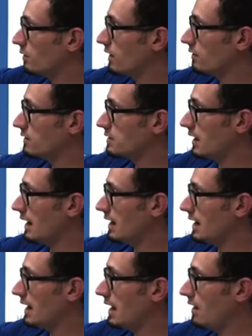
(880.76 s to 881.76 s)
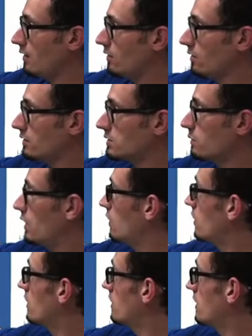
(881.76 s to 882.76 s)
this light now, the smoke.
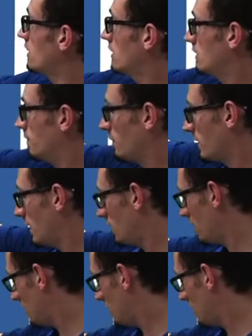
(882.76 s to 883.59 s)
And then if I